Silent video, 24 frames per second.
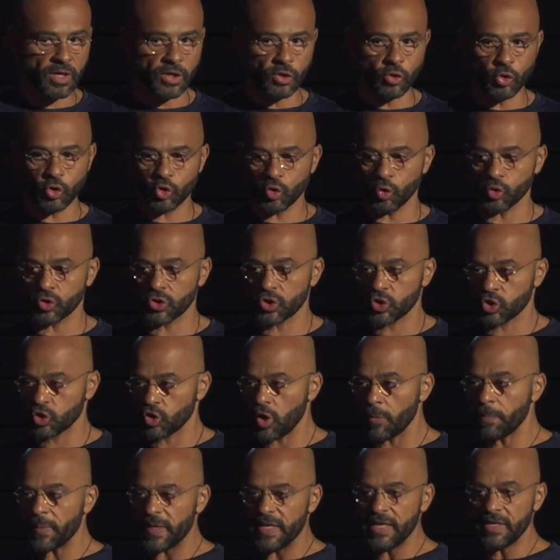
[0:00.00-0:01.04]
You should
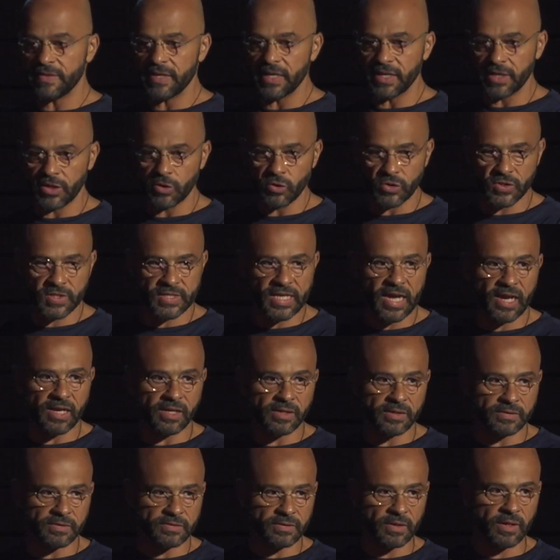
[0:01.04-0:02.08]
stop eating your
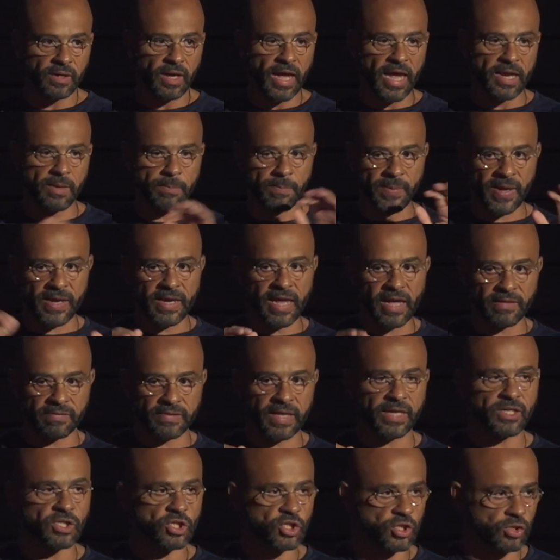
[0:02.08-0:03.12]
salad and pay
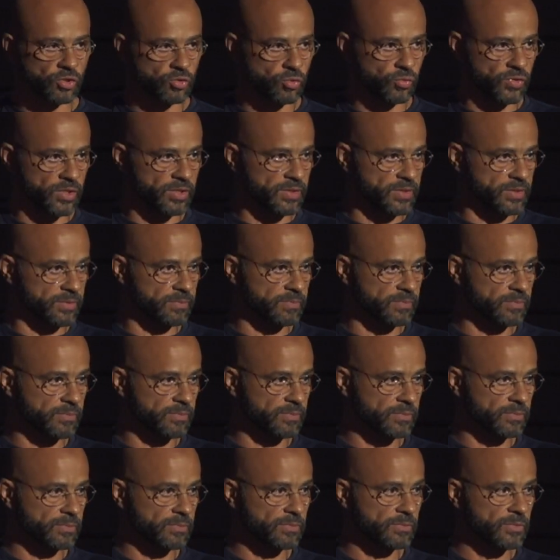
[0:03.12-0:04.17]
attention to this,
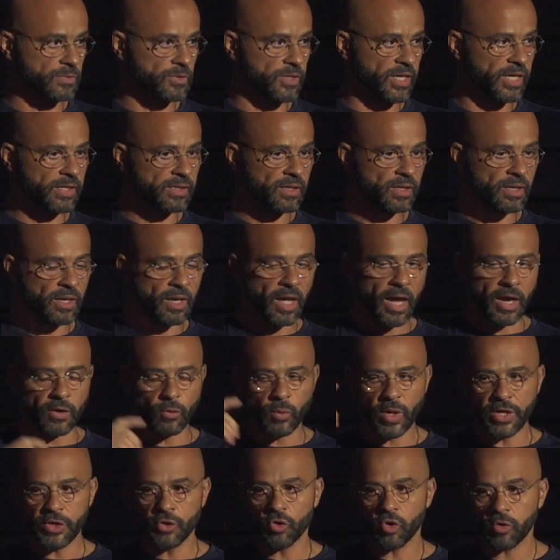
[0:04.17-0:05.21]
right?
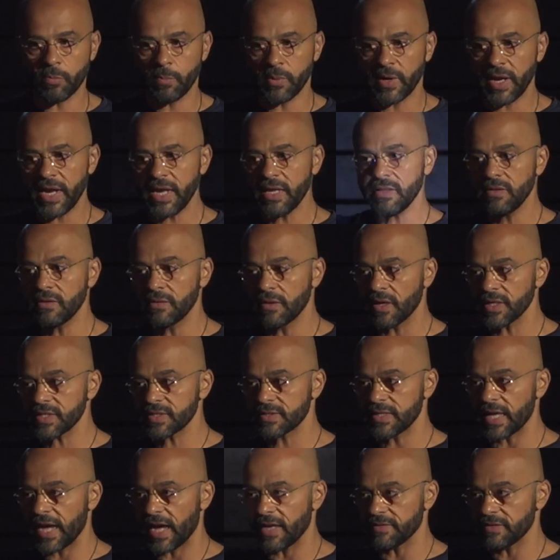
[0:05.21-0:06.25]
And when your brain
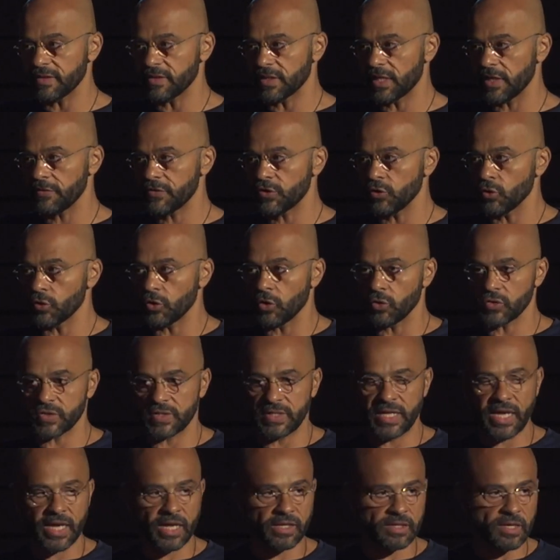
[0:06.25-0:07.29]
does that, it gives you those
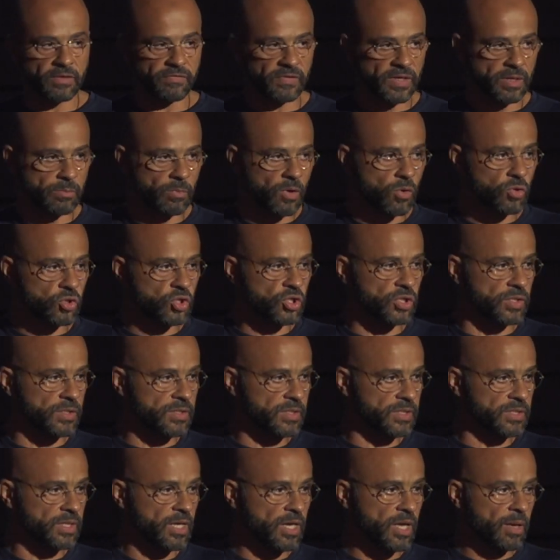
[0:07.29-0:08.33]
negative
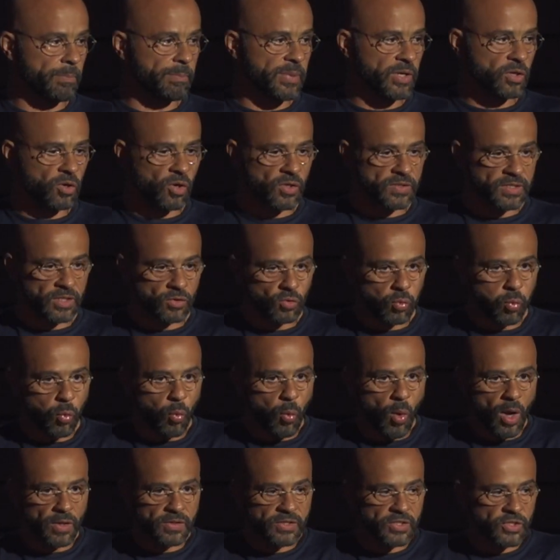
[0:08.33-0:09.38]
emotions because it
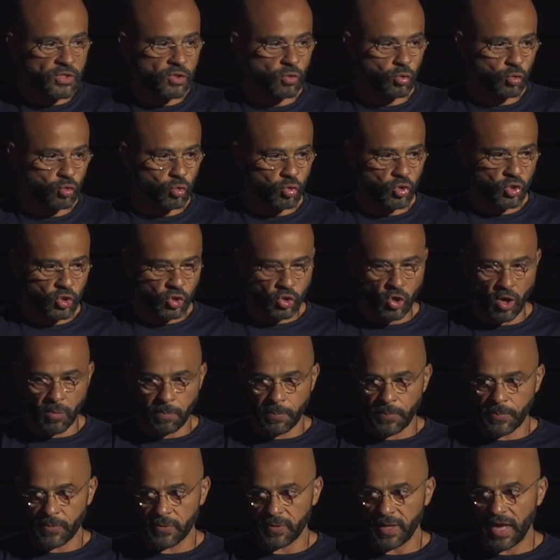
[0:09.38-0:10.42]
wants you to stop
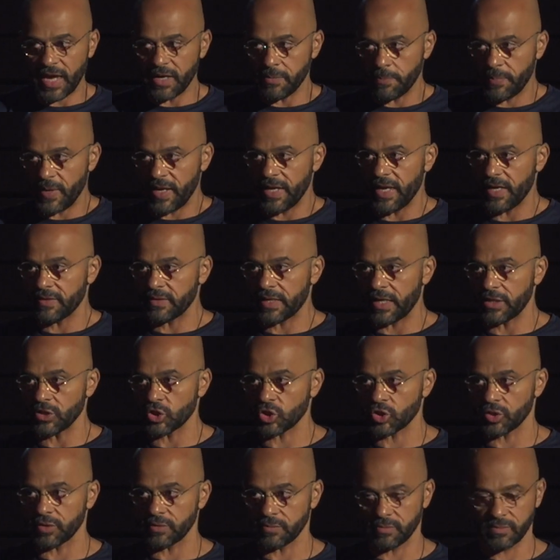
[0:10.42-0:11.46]
and pay
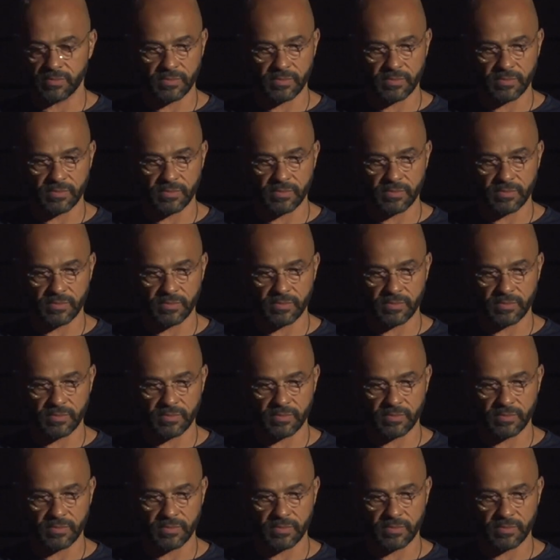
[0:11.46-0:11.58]
attention.